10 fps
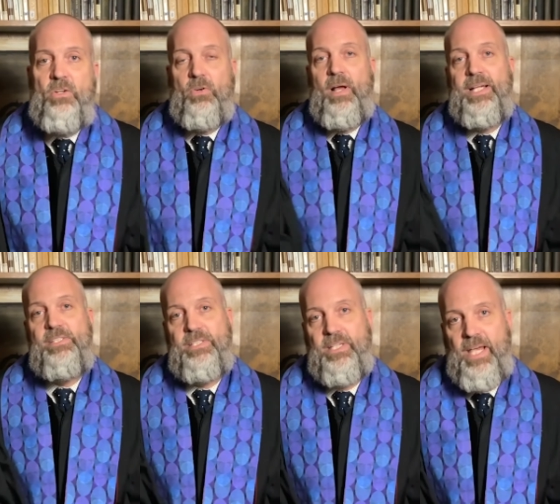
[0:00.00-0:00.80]

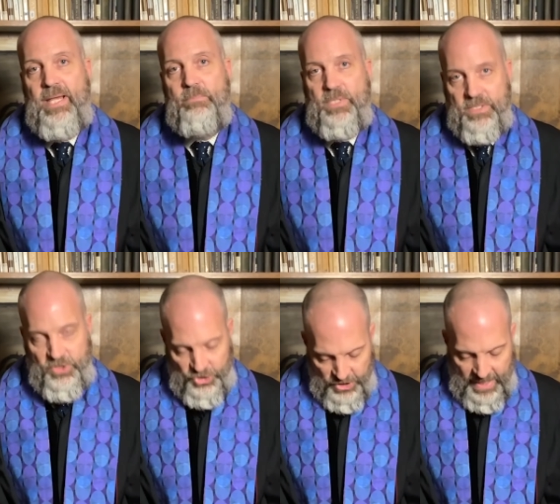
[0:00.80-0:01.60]
Christ came to
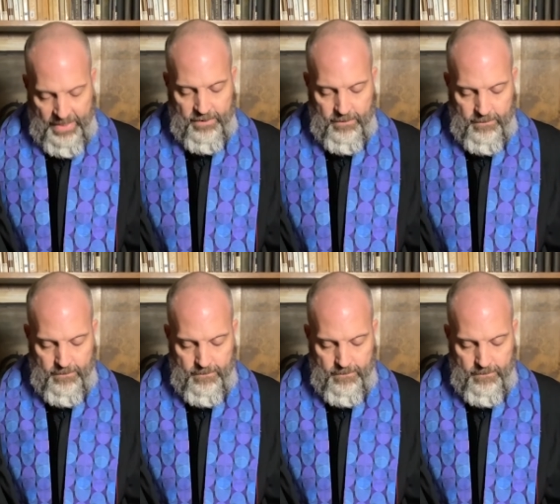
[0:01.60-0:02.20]
shatter.